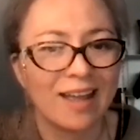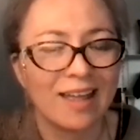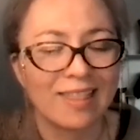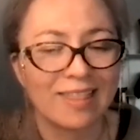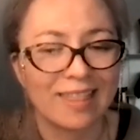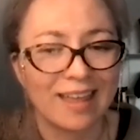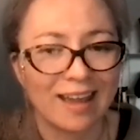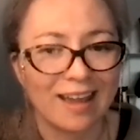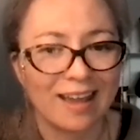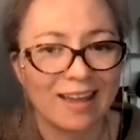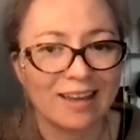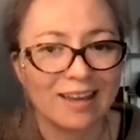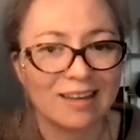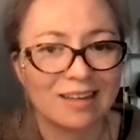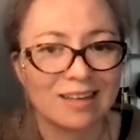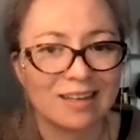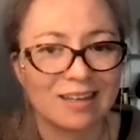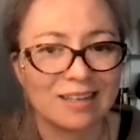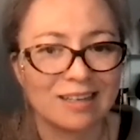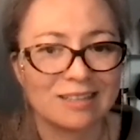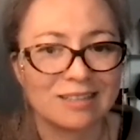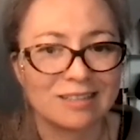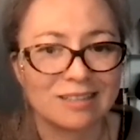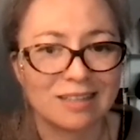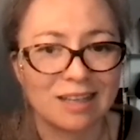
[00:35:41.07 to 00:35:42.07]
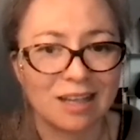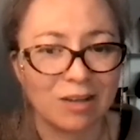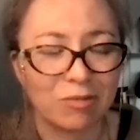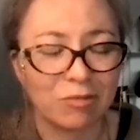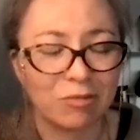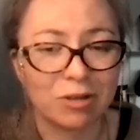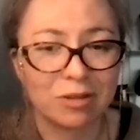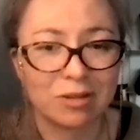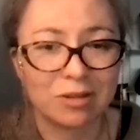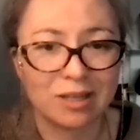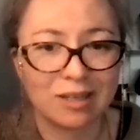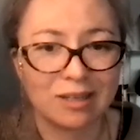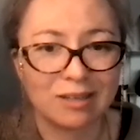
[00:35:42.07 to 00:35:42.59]
That is
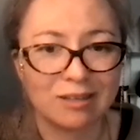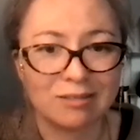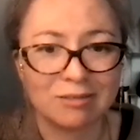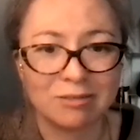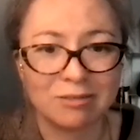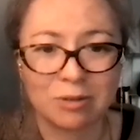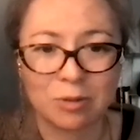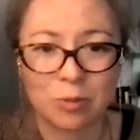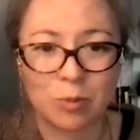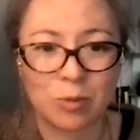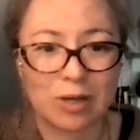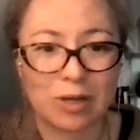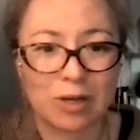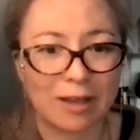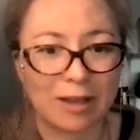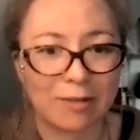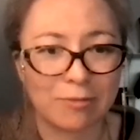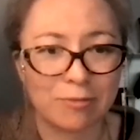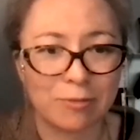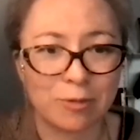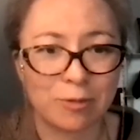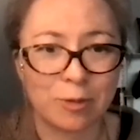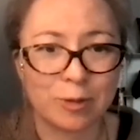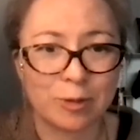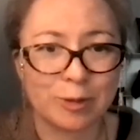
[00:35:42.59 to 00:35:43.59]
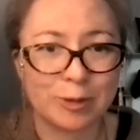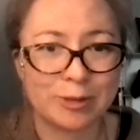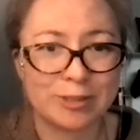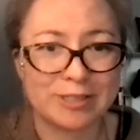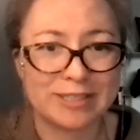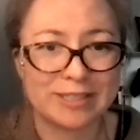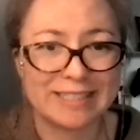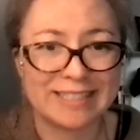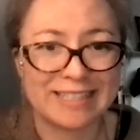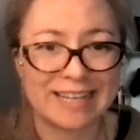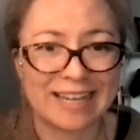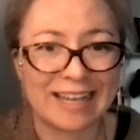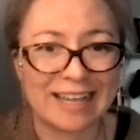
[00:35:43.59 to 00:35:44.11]
everything that we have for you
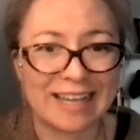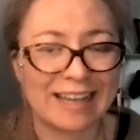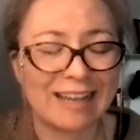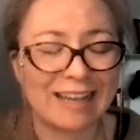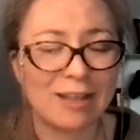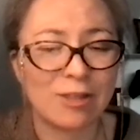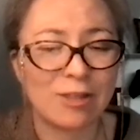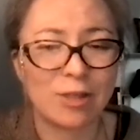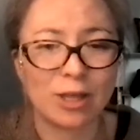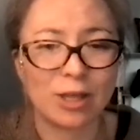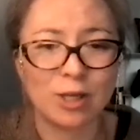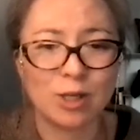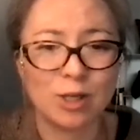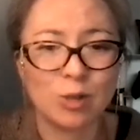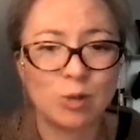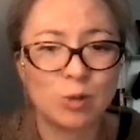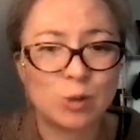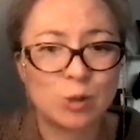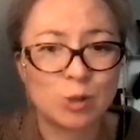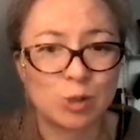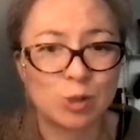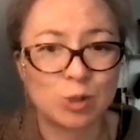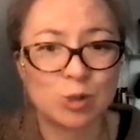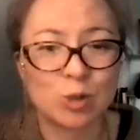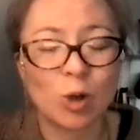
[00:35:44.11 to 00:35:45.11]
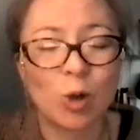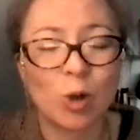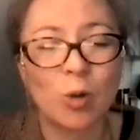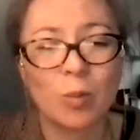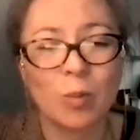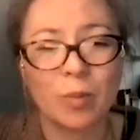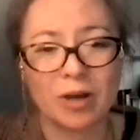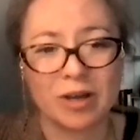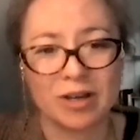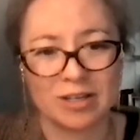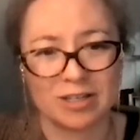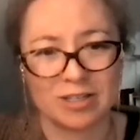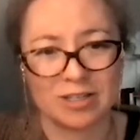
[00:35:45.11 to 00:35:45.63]
today. Thank you so
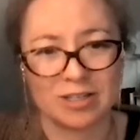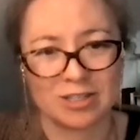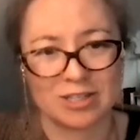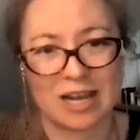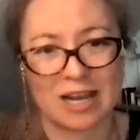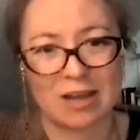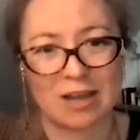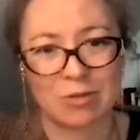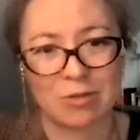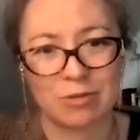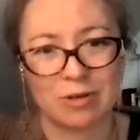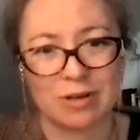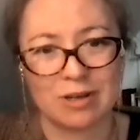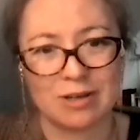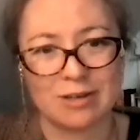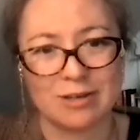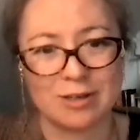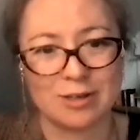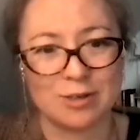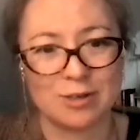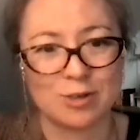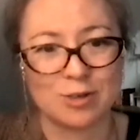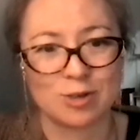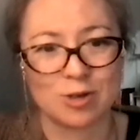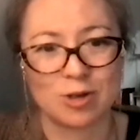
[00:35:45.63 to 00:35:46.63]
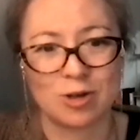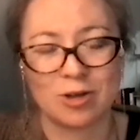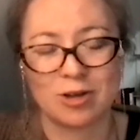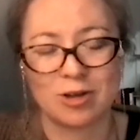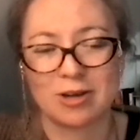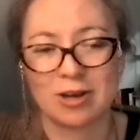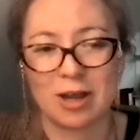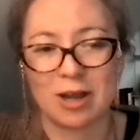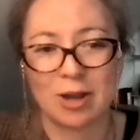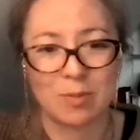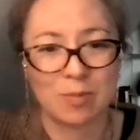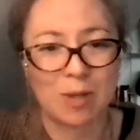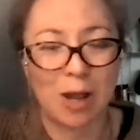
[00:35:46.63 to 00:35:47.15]
much, Katherine and John.
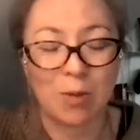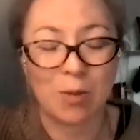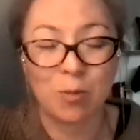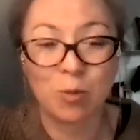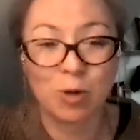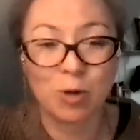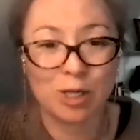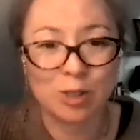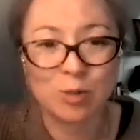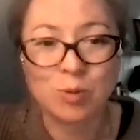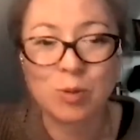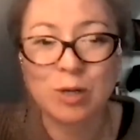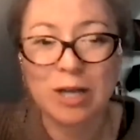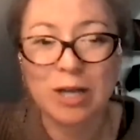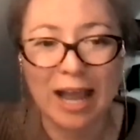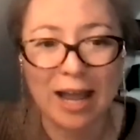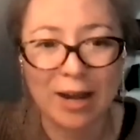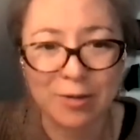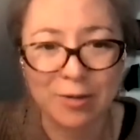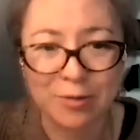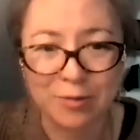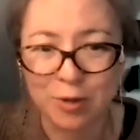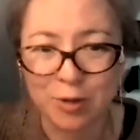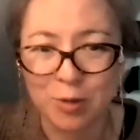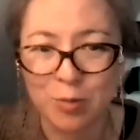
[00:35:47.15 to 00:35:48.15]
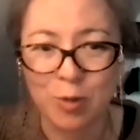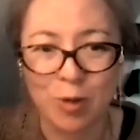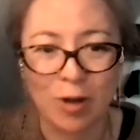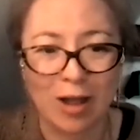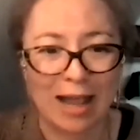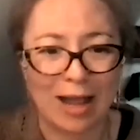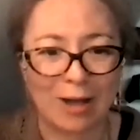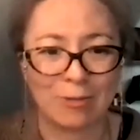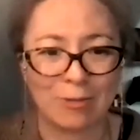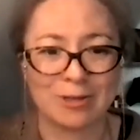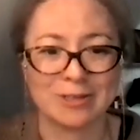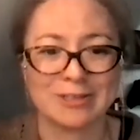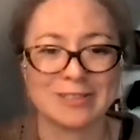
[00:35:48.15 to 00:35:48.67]
I wish we had a few more
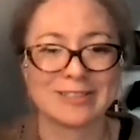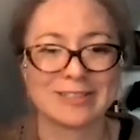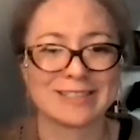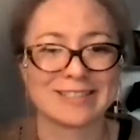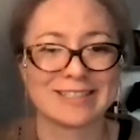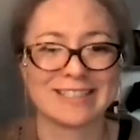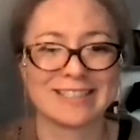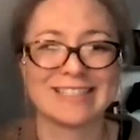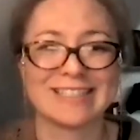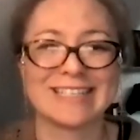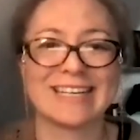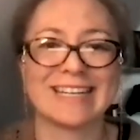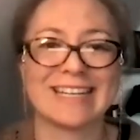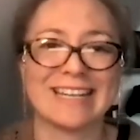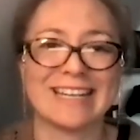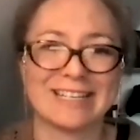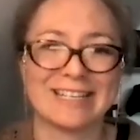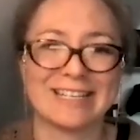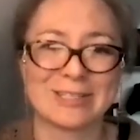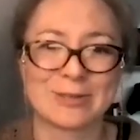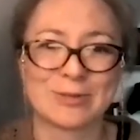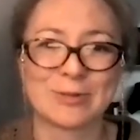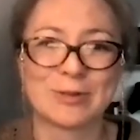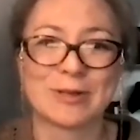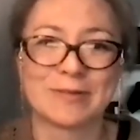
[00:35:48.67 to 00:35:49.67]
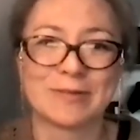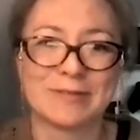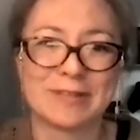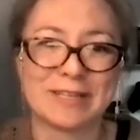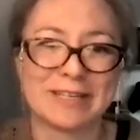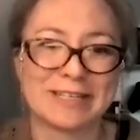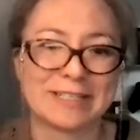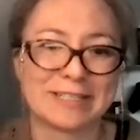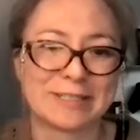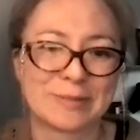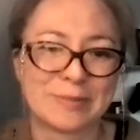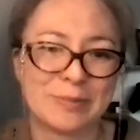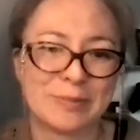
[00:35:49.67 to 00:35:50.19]
hours to dig into all of
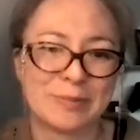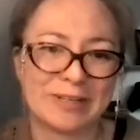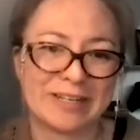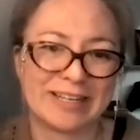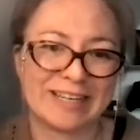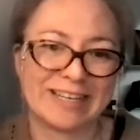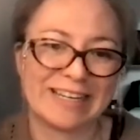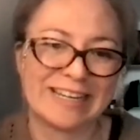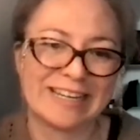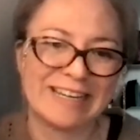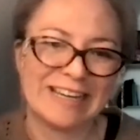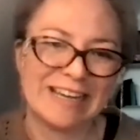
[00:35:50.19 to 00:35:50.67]
this, but